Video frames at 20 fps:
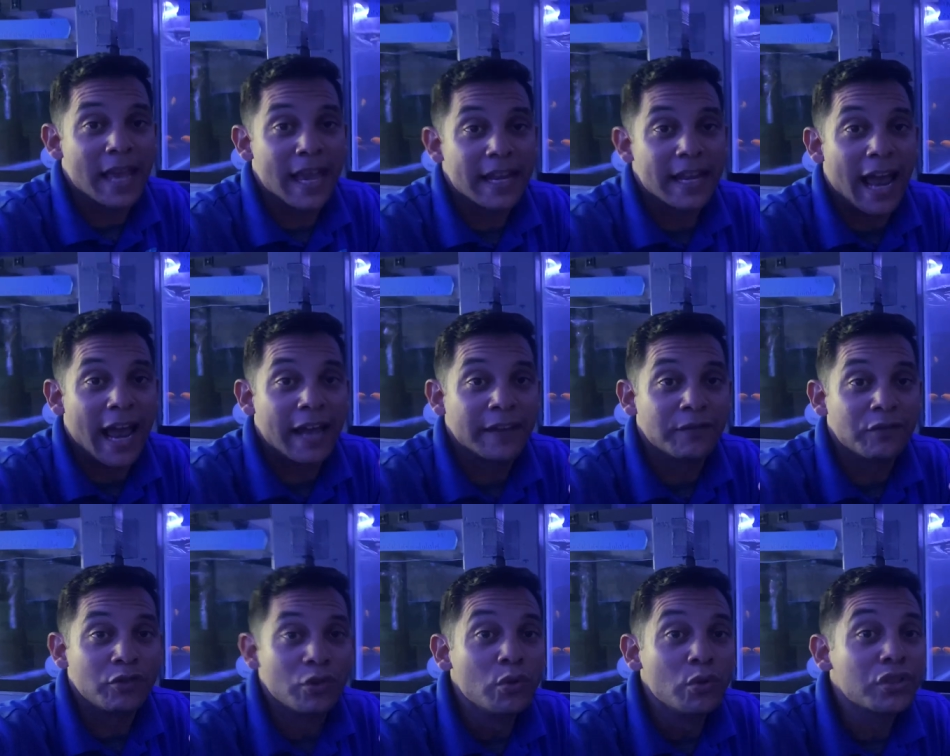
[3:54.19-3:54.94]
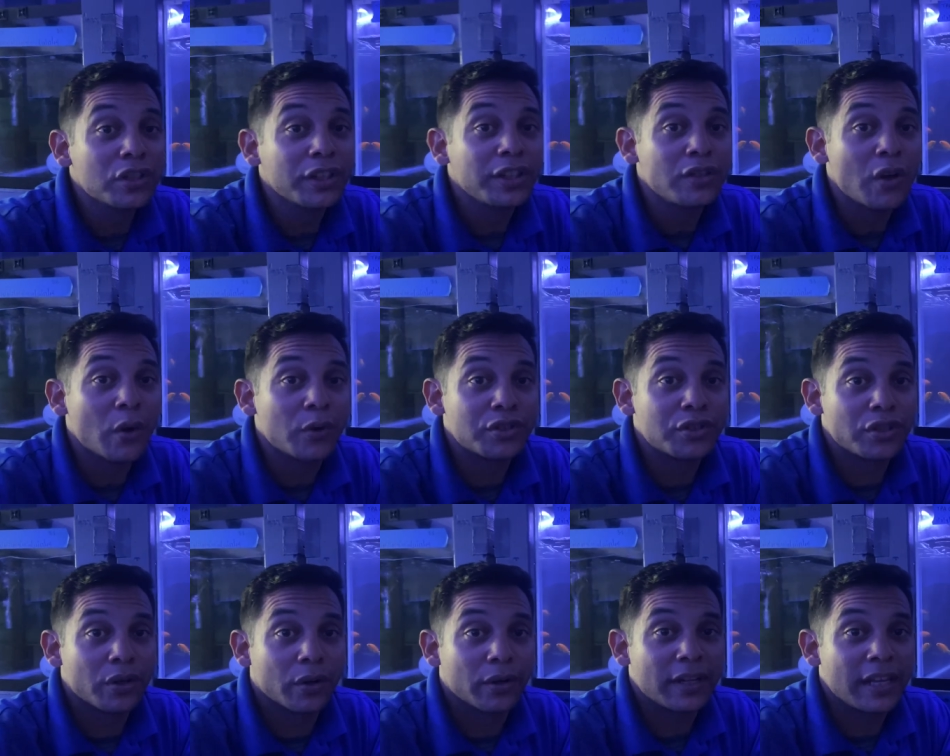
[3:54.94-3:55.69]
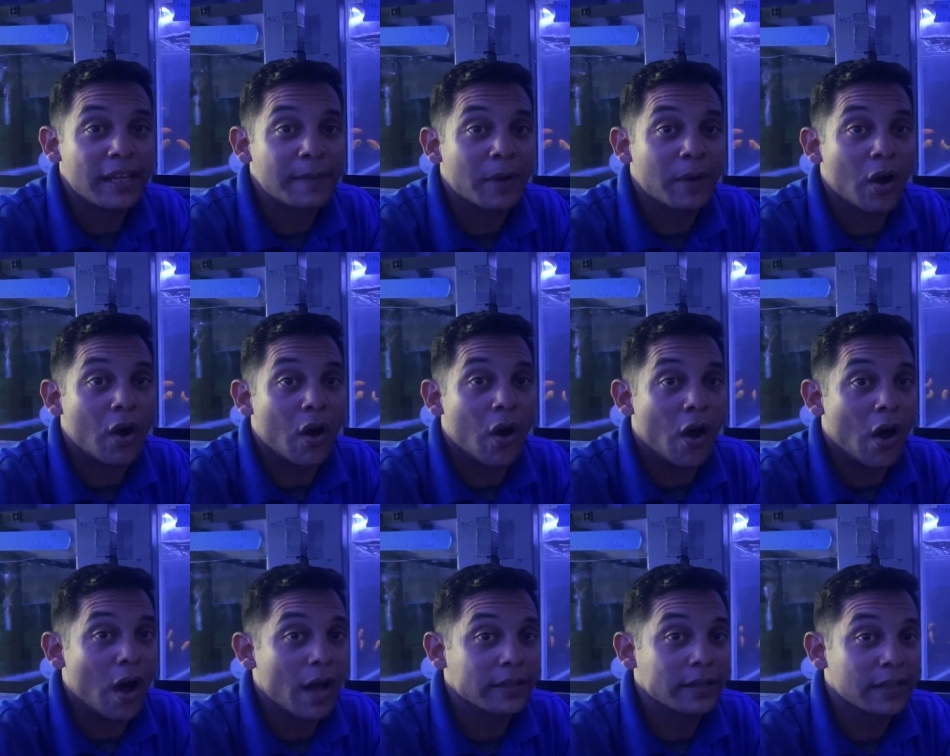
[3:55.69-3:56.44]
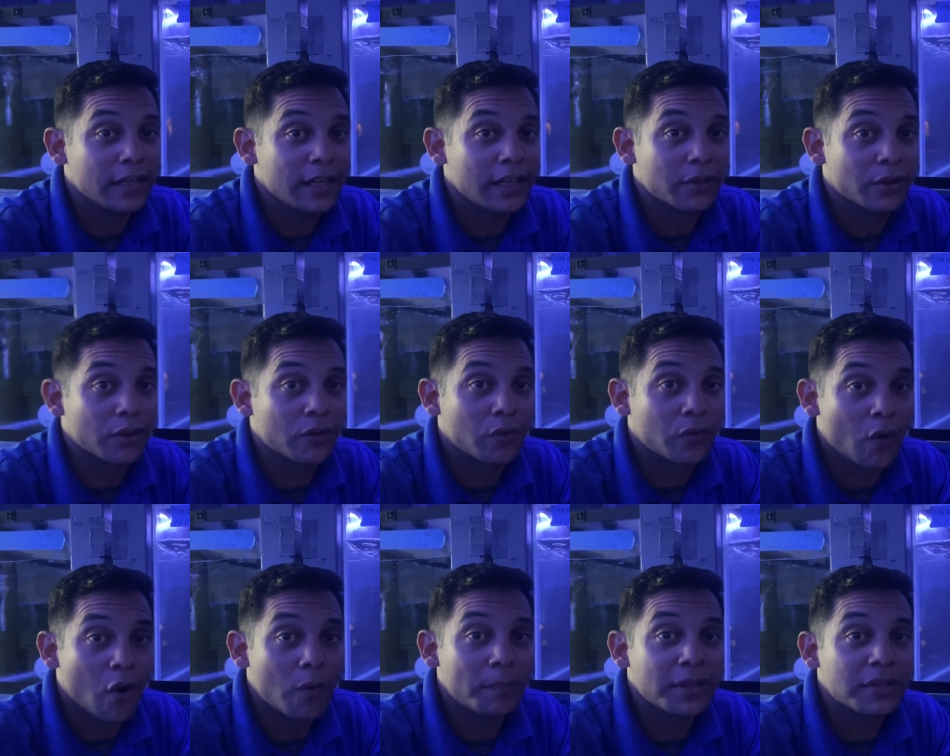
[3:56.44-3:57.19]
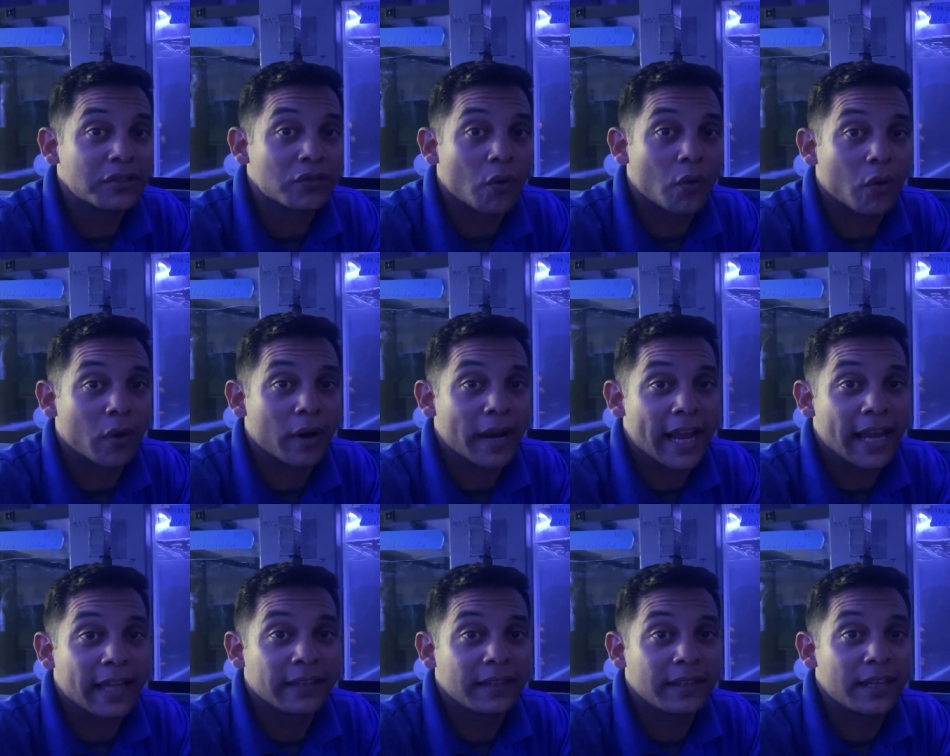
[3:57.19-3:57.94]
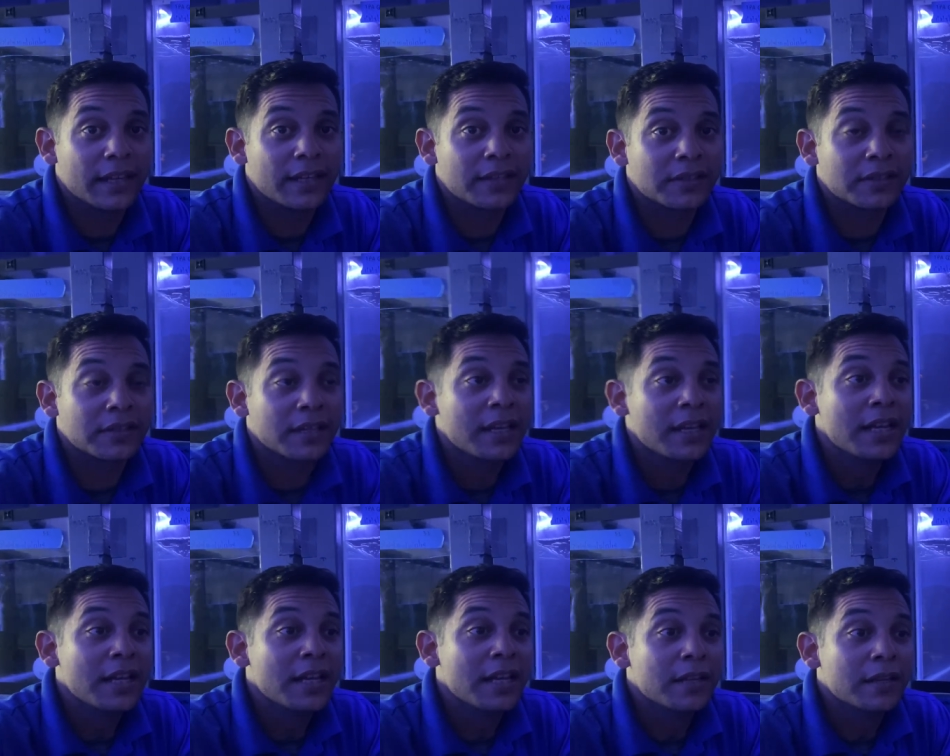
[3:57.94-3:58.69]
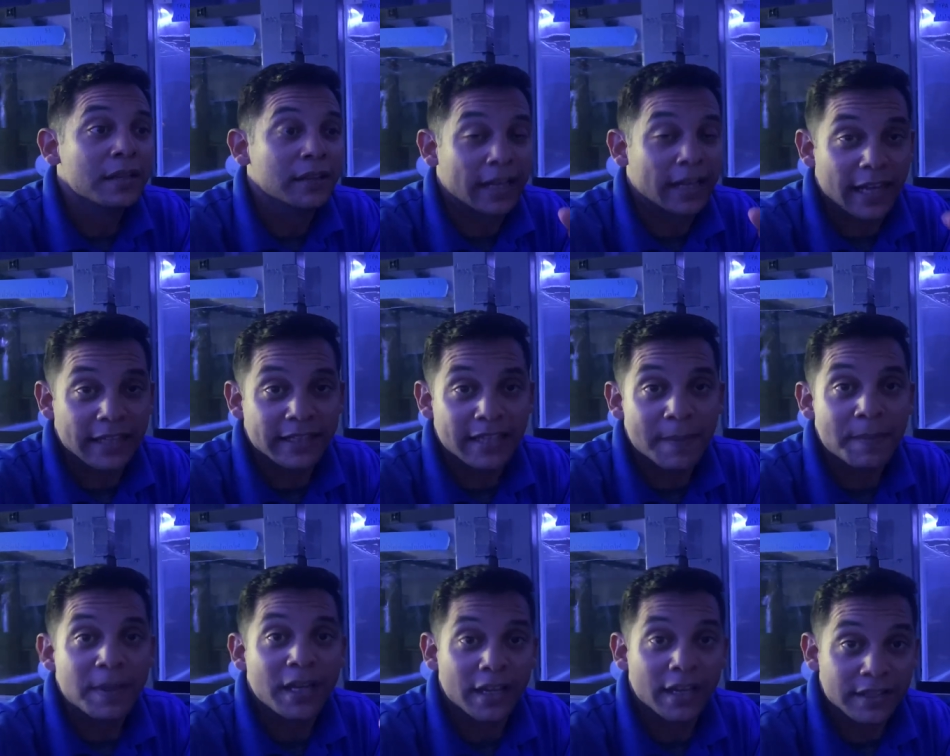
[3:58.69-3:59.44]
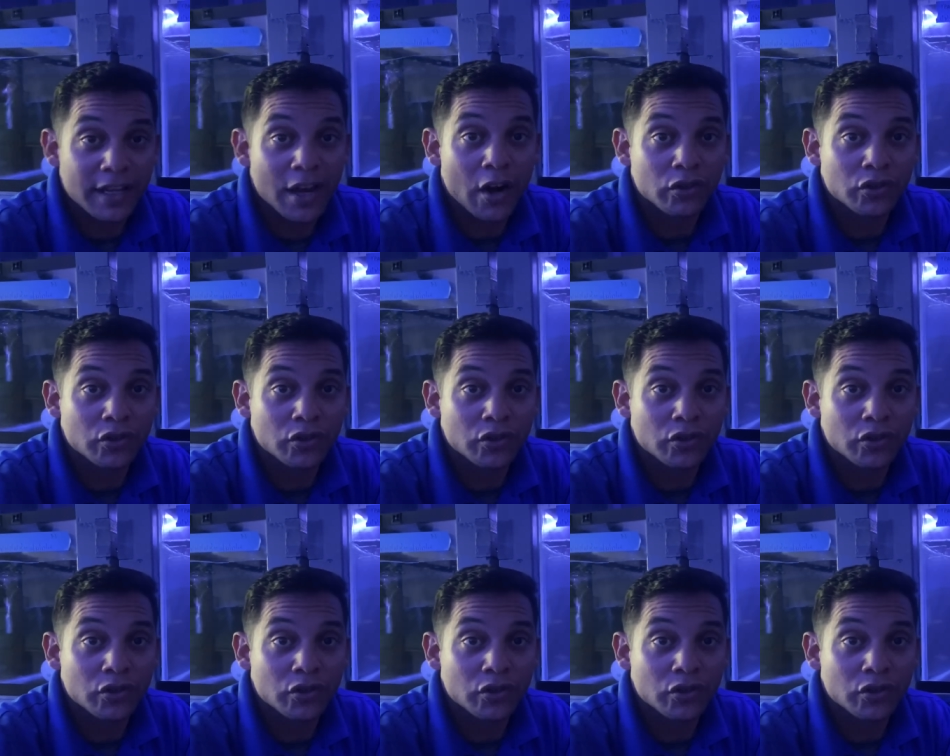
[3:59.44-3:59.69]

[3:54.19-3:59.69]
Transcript: and I usually notice uronema on either Chromis or Anthias, like I said, because they are